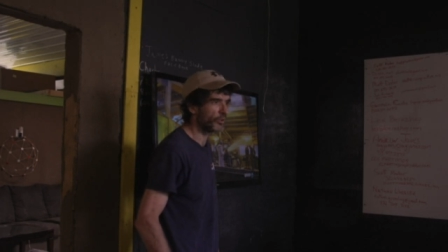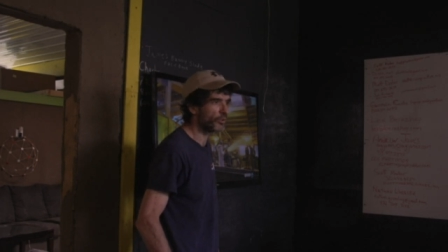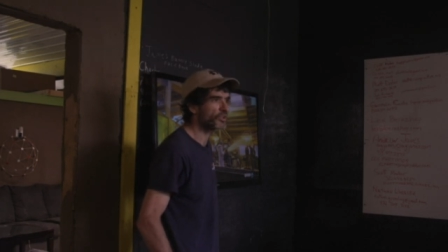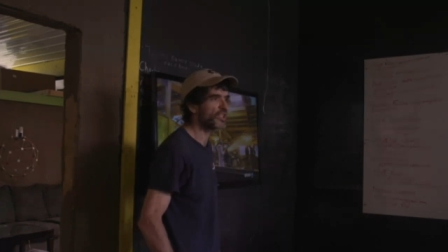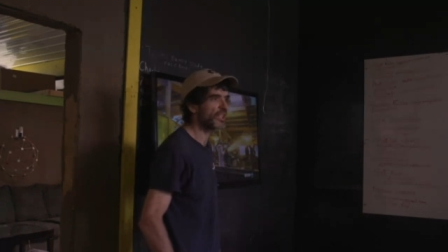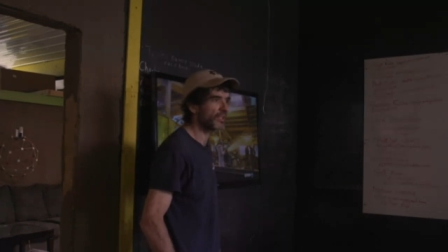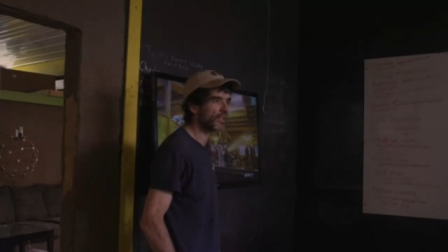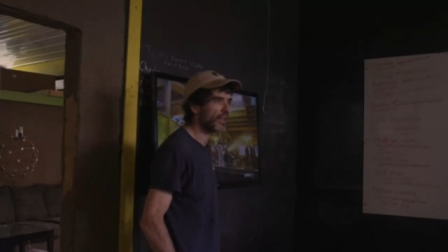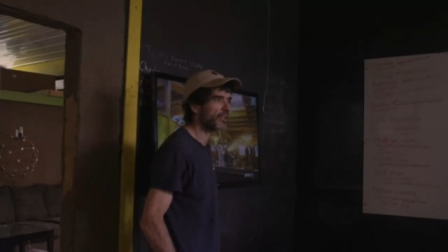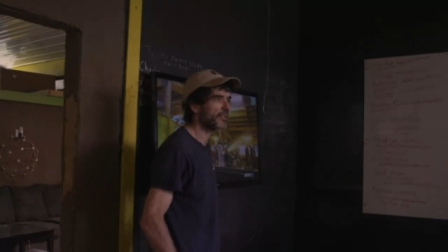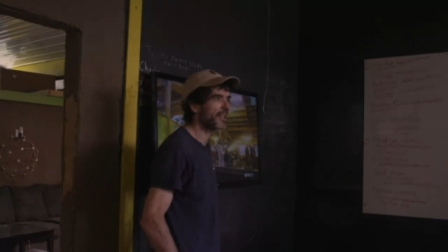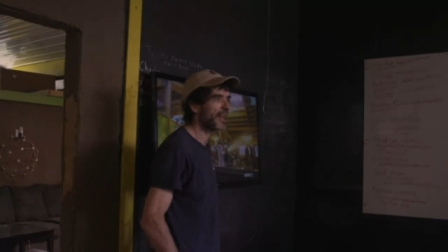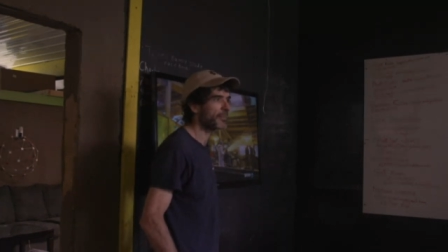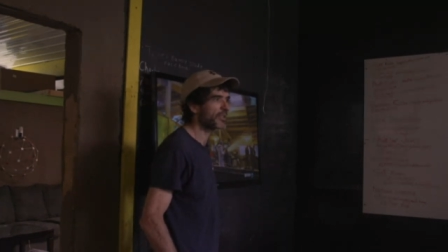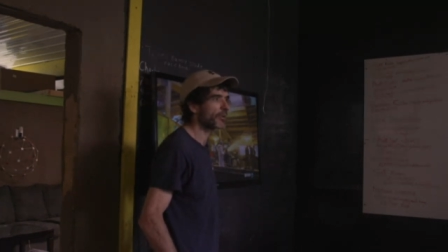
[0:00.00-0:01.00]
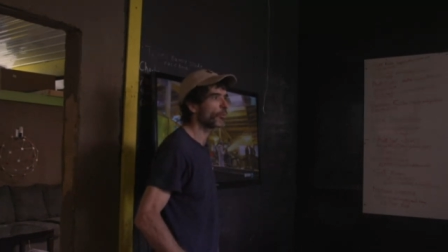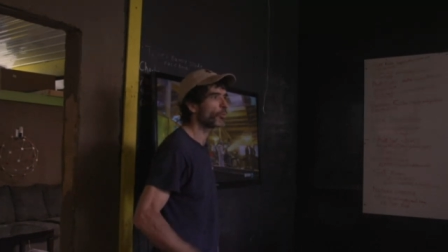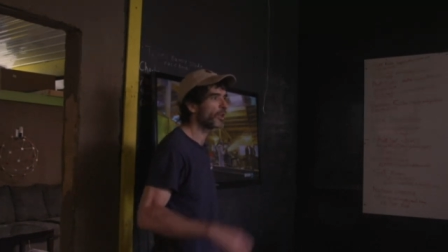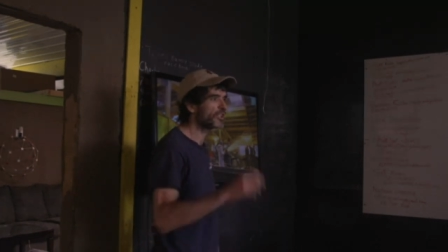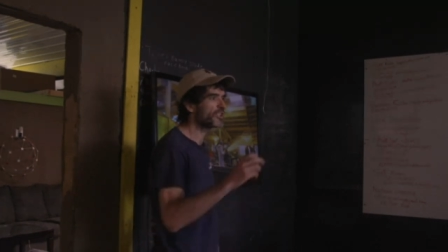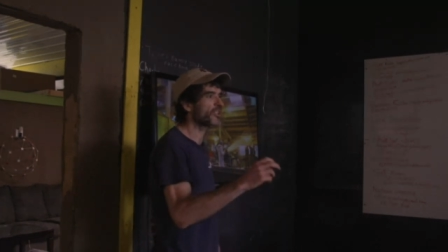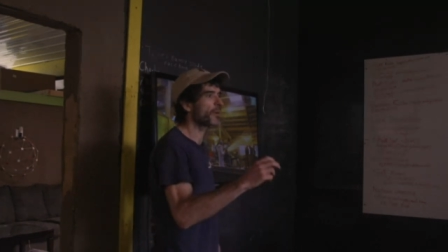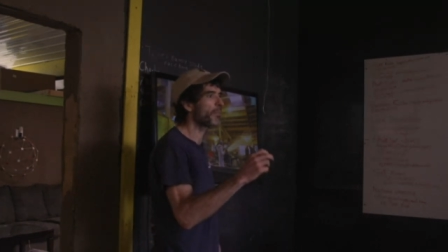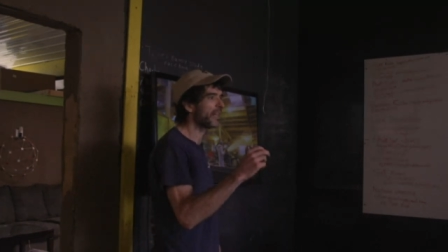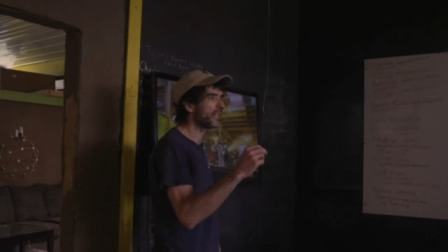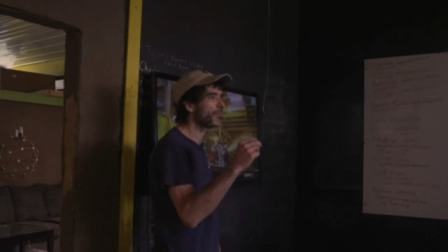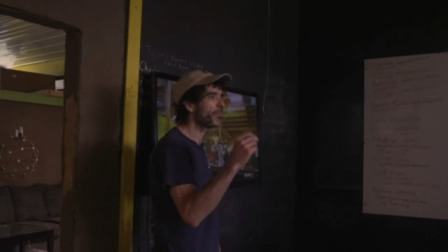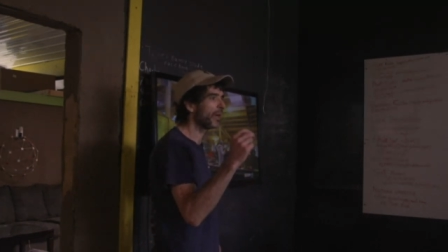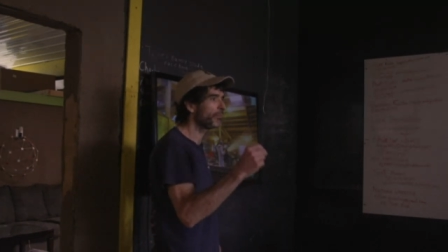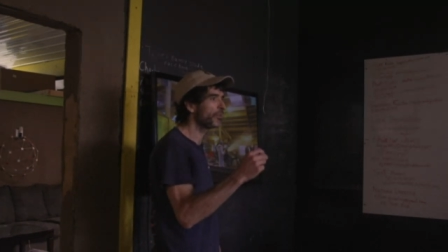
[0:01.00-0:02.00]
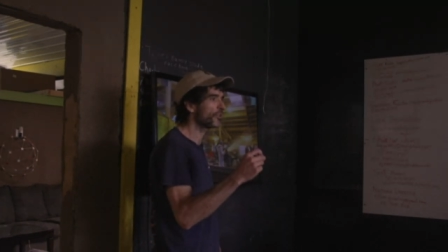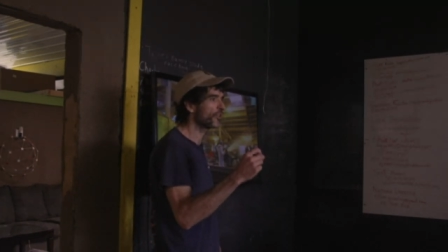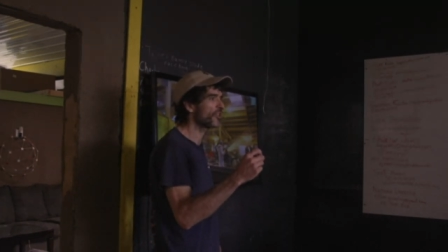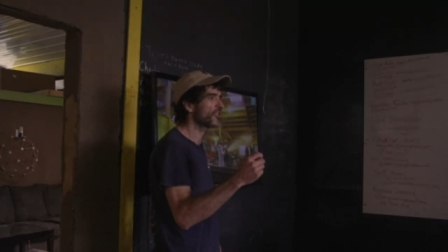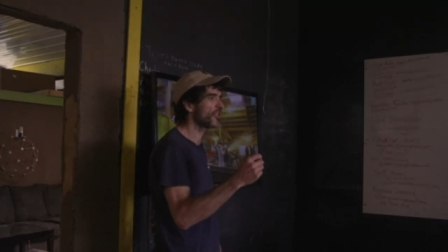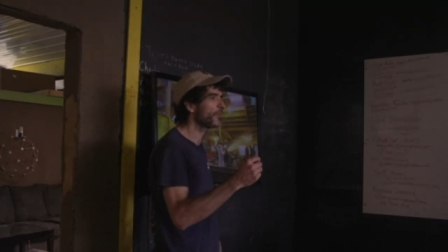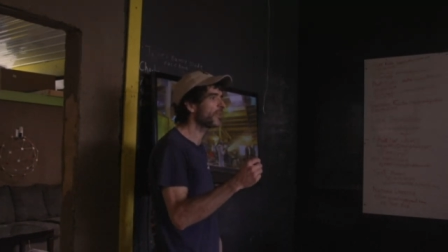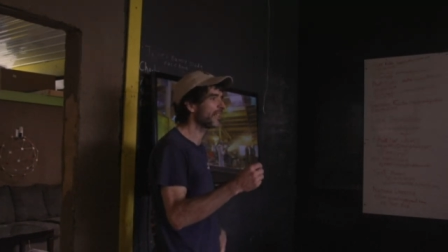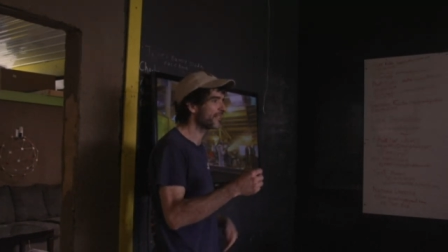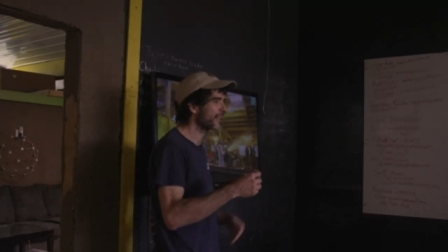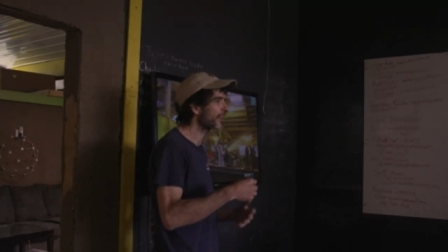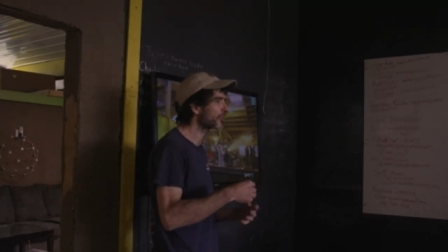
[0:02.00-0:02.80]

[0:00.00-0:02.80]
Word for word: You see a lot of times that once somebody publishes something that's